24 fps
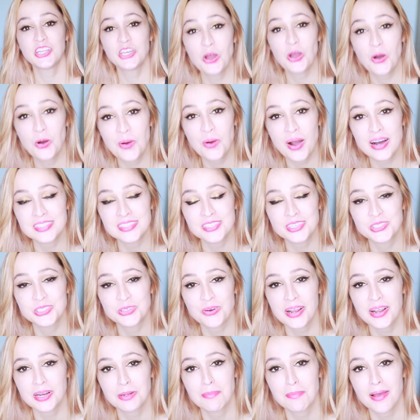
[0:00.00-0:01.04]
And you know who else looks
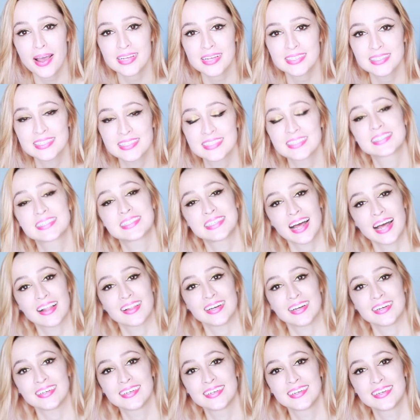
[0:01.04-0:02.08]
great in masks?
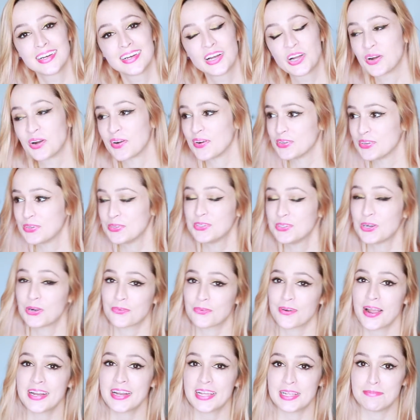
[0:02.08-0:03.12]
Stella. Girl, you look
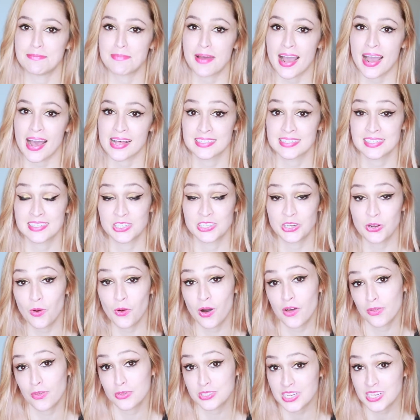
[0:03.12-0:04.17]
great in masks. You know
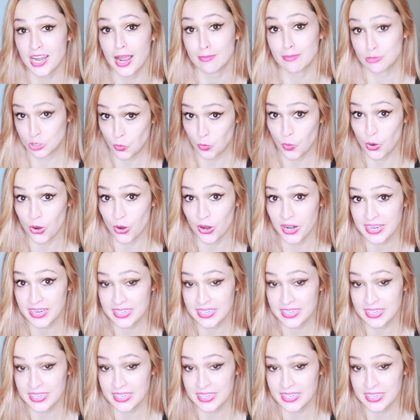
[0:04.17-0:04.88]
all those times you wore